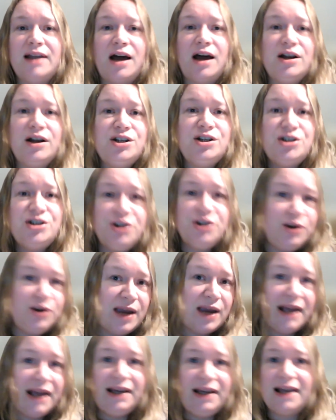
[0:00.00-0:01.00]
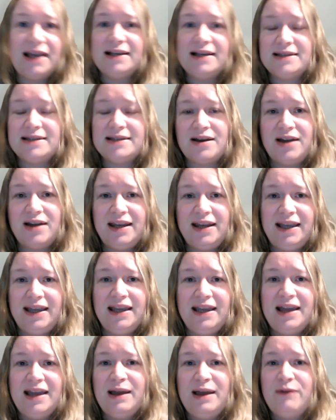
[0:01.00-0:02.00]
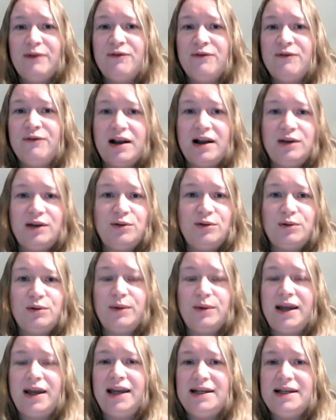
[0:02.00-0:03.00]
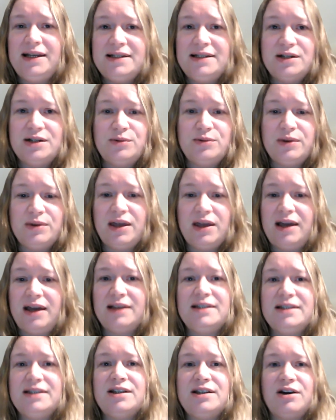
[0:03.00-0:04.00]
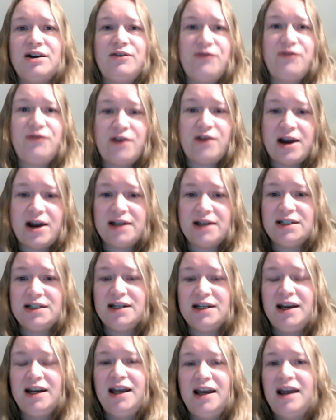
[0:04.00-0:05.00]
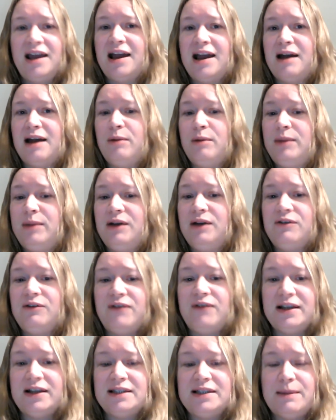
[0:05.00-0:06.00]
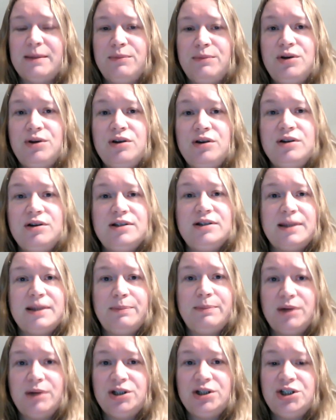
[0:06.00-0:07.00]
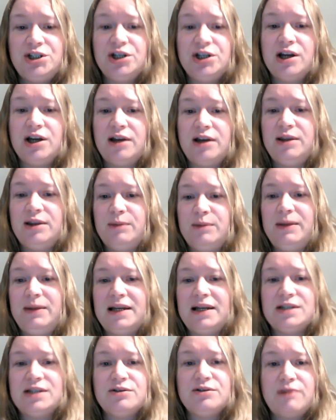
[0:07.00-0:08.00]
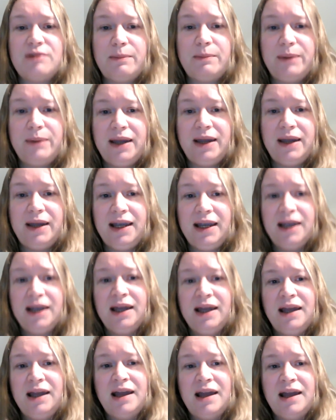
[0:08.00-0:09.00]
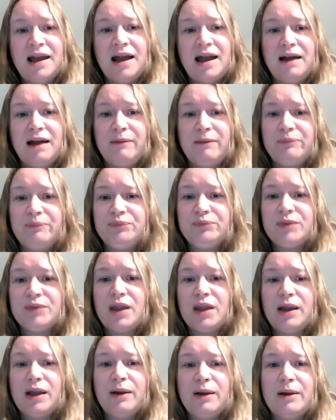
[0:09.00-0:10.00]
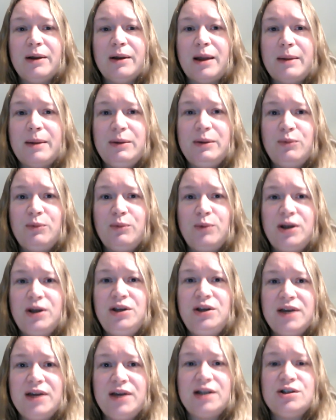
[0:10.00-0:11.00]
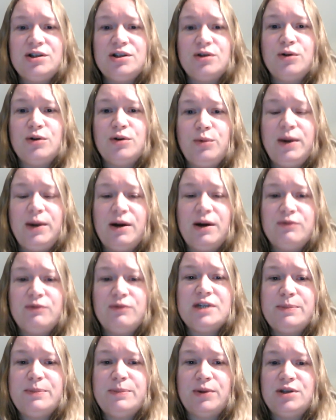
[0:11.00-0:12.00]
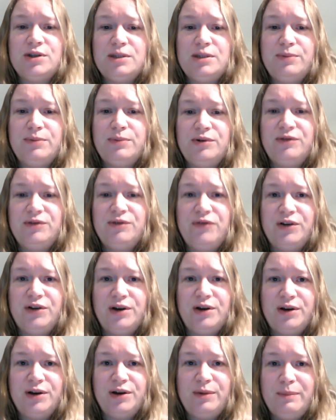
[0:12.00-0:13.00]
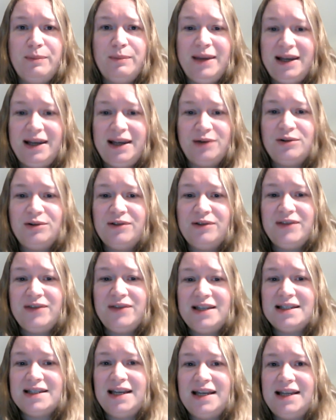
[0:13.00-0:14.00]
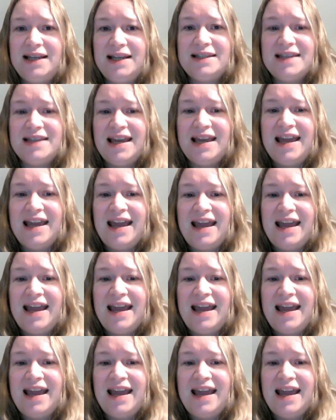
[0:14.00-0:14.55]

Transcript: undo any anxiety, file it all away, deal with it, start afresh. It affects their mood, their blood sugar, they'll be less grumpy. When you get a dog, we are responsible for meeting all of these needs.